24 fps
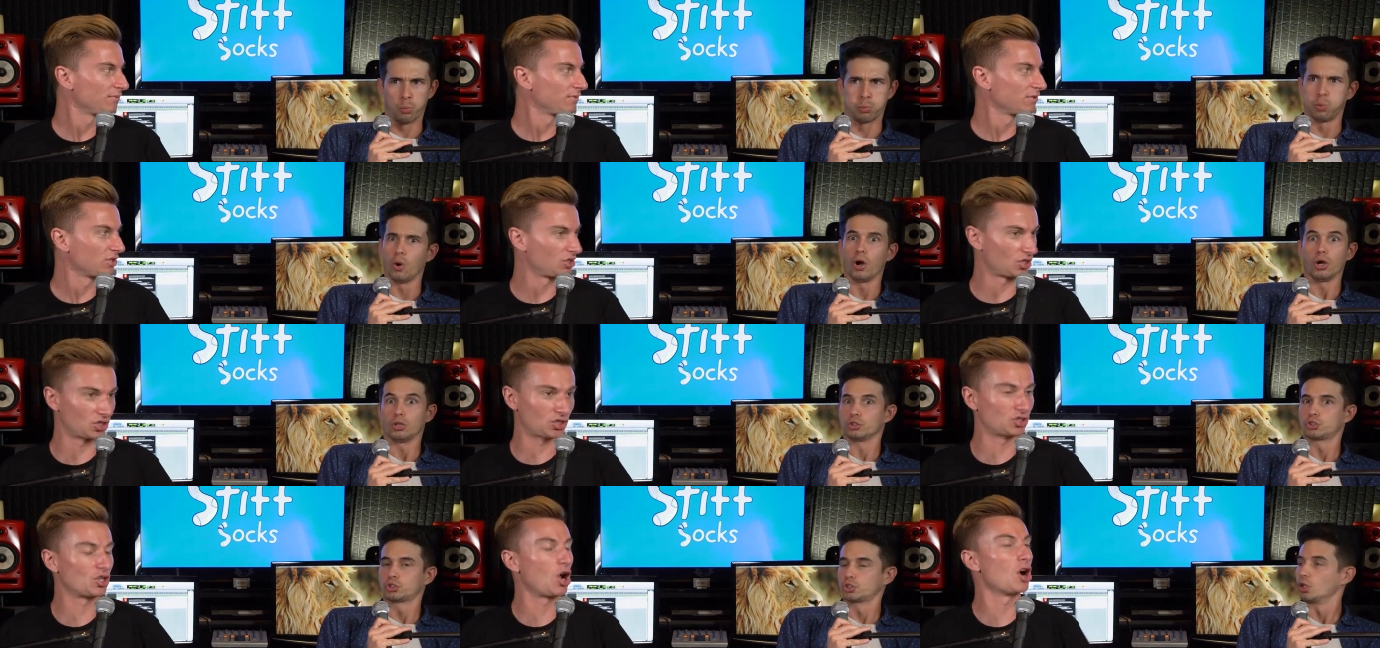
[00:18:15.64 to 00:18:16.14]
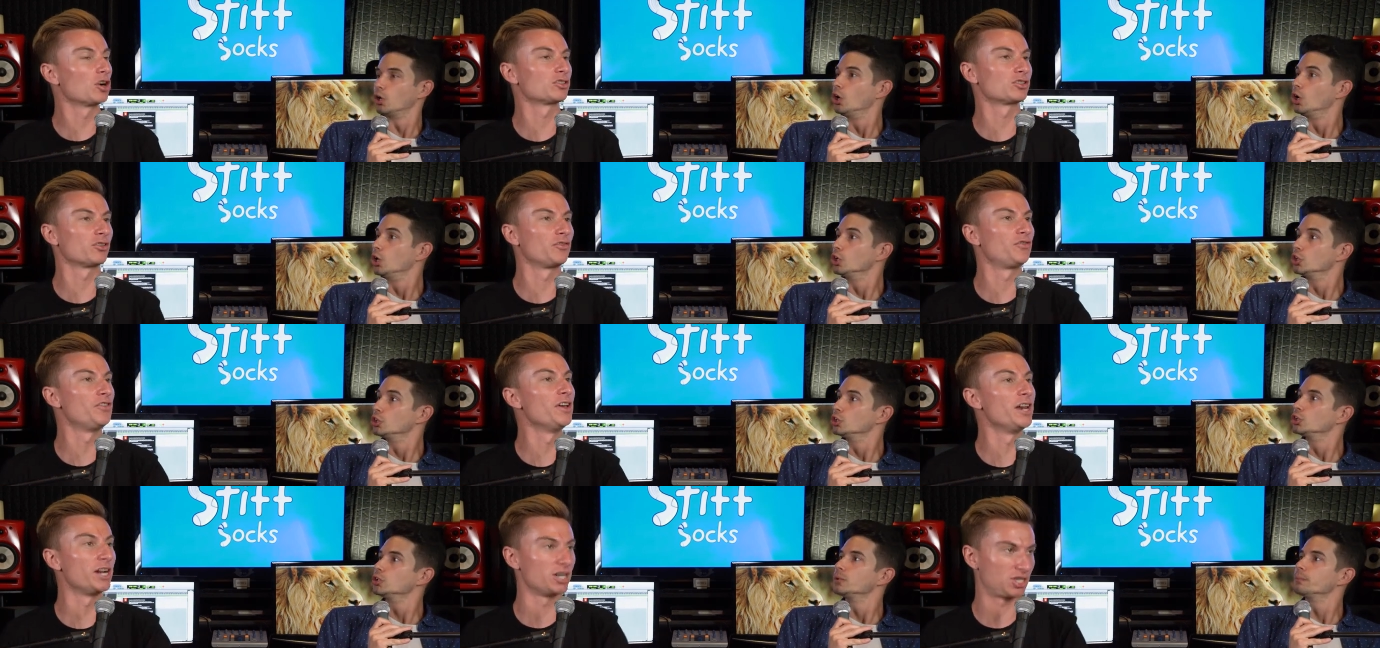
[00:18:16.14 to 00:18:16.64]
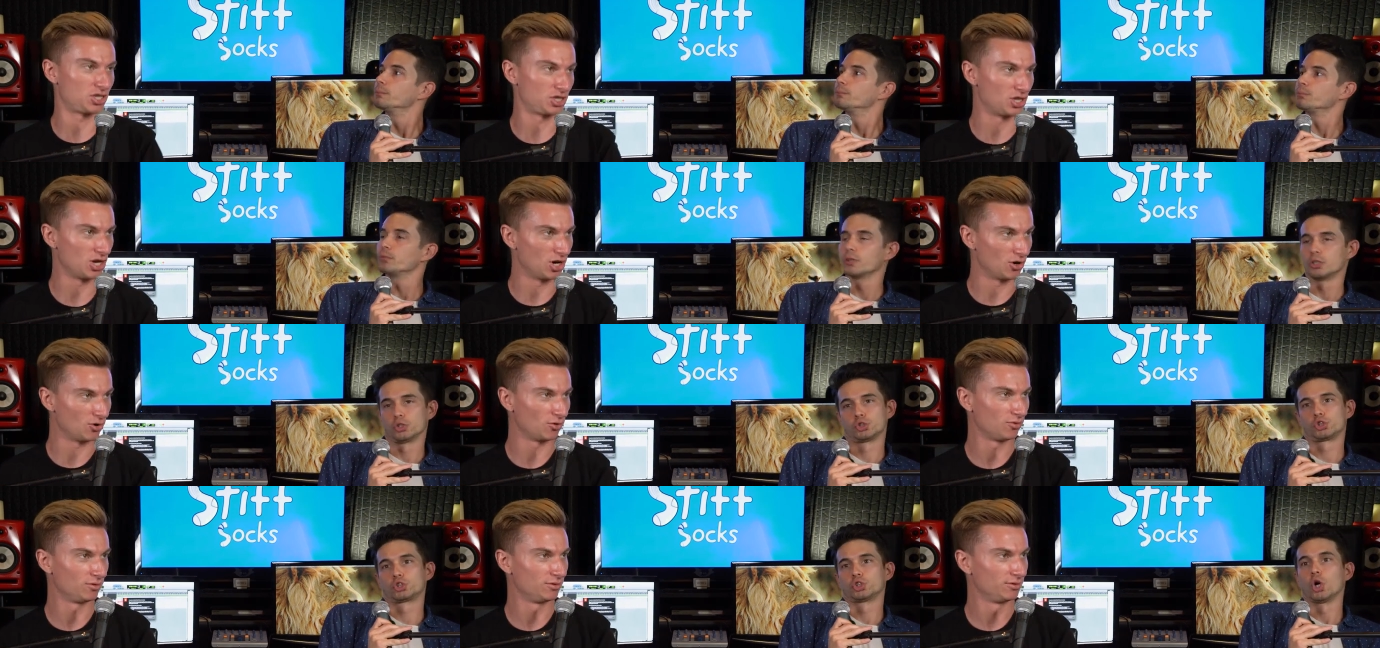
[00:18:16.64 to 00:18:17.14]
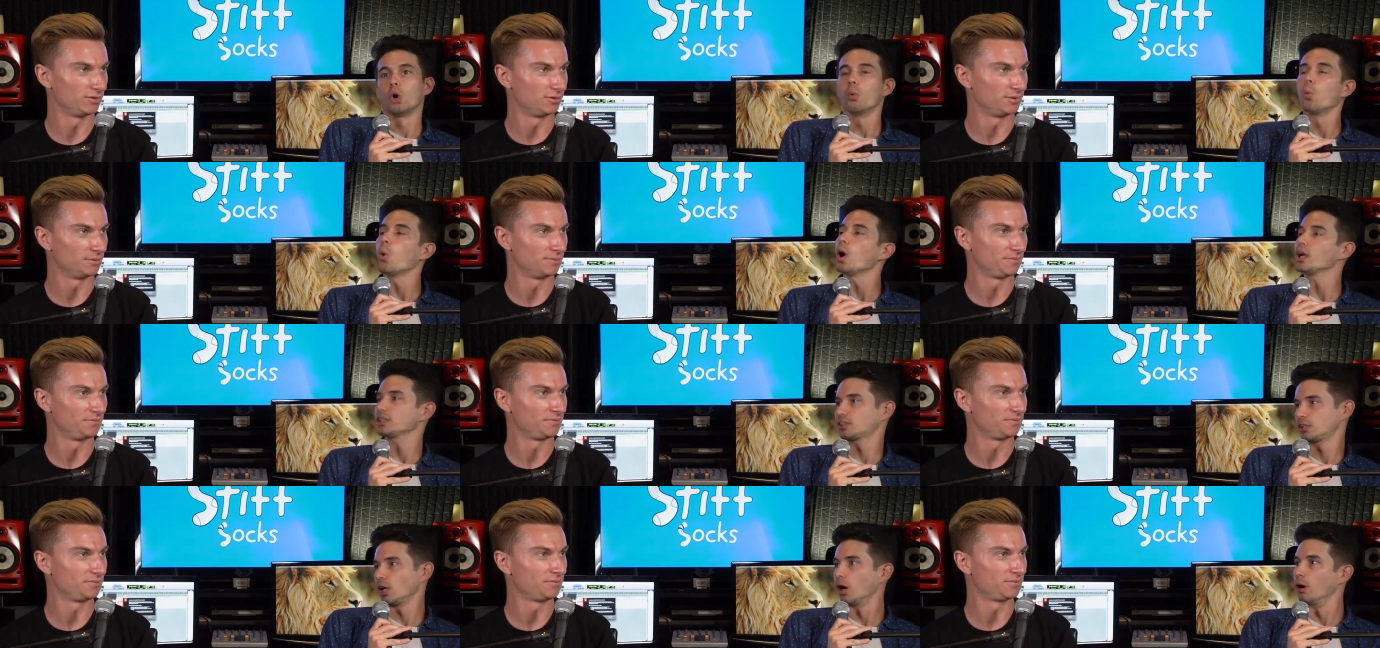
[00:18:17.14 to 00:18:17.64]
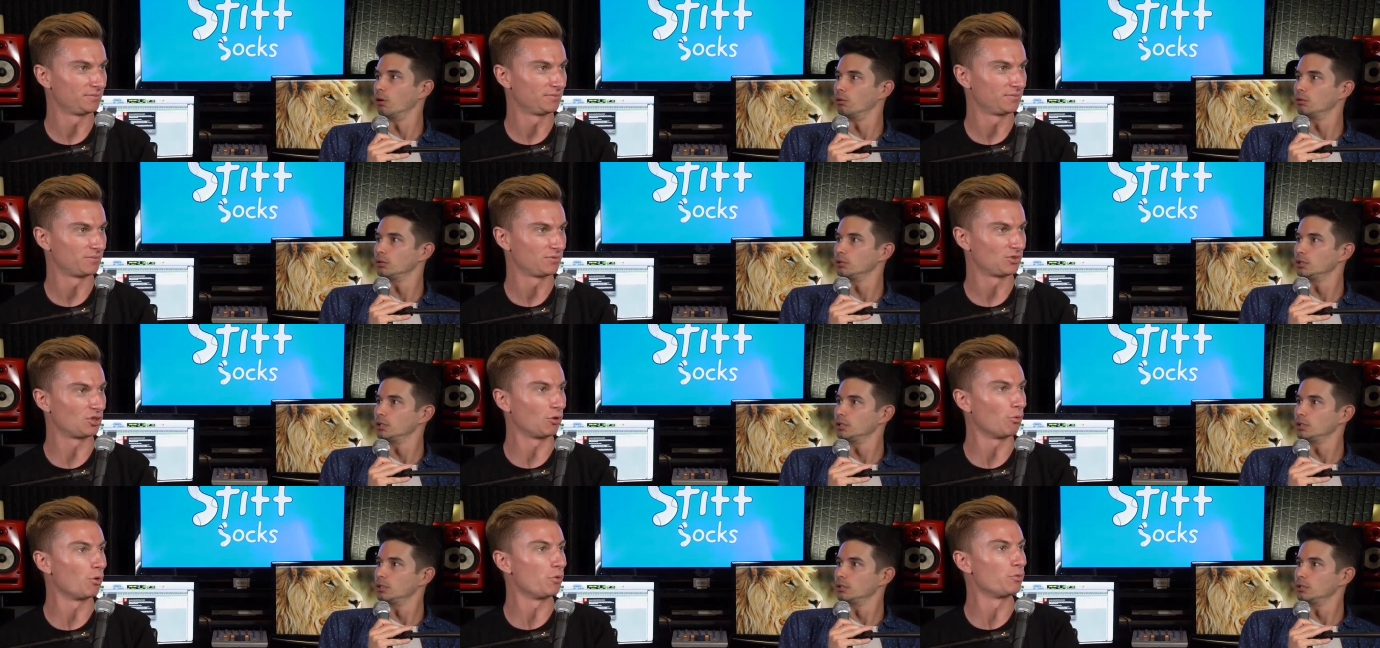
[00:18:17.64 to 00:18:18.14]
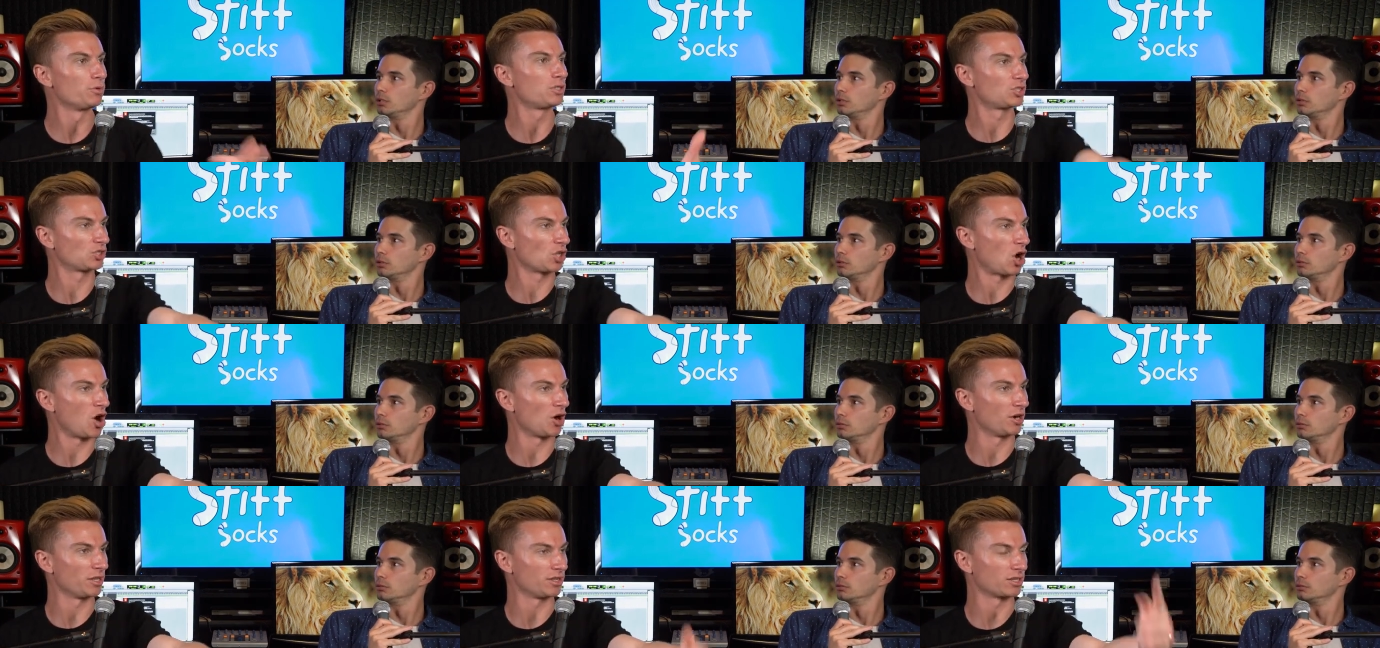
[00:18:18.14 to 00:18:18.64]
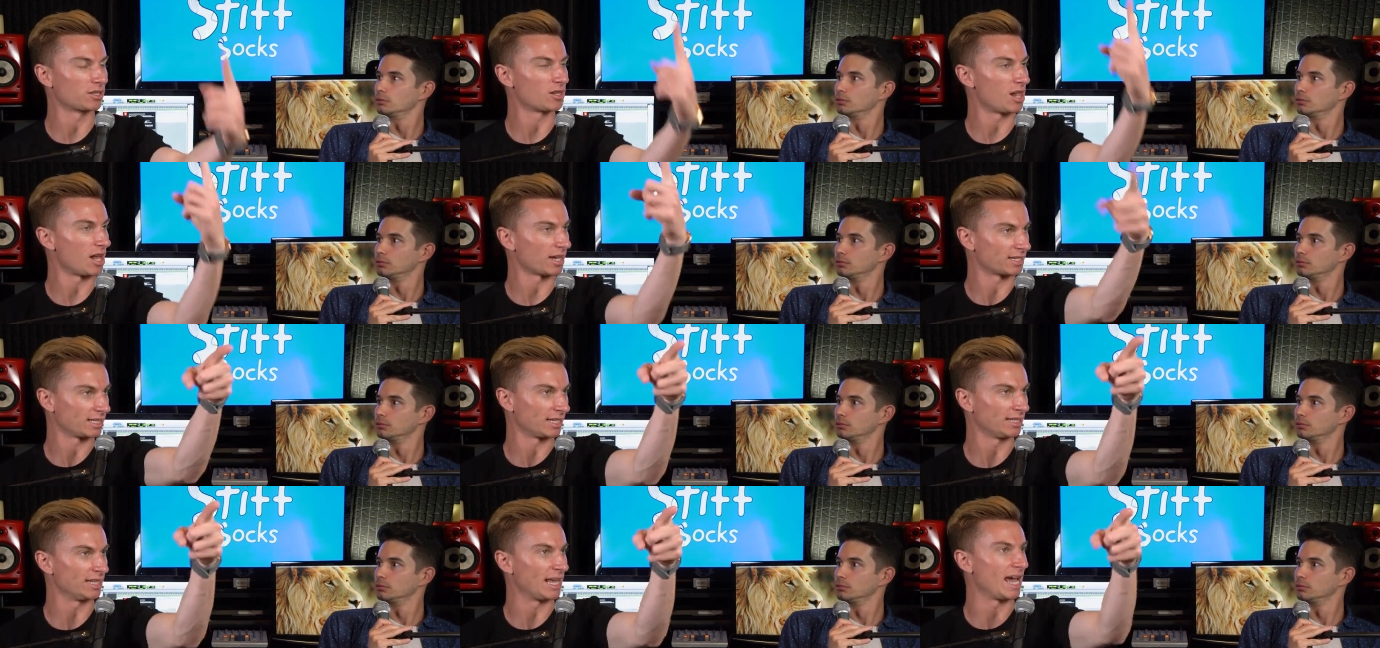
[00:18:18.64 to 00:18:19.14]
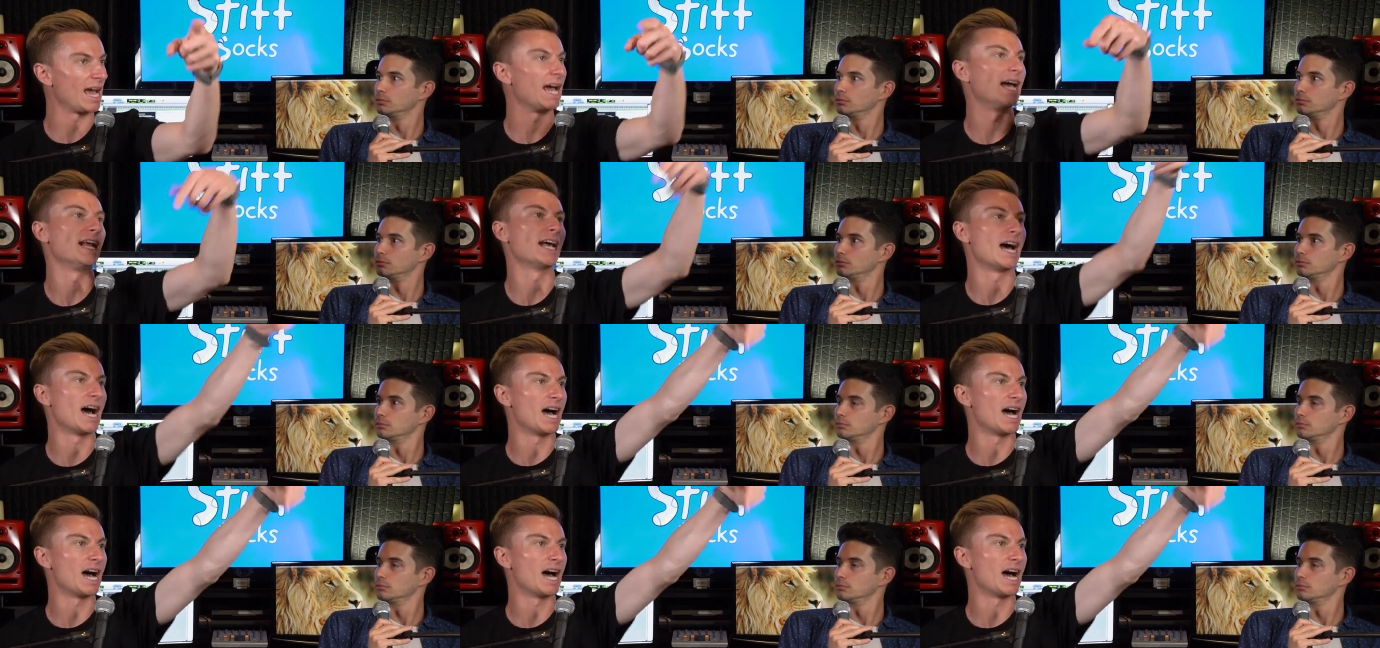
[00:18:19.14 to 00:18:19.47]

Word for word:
Speaker 1: start to finish though. So what though? So when we started, the clock said that.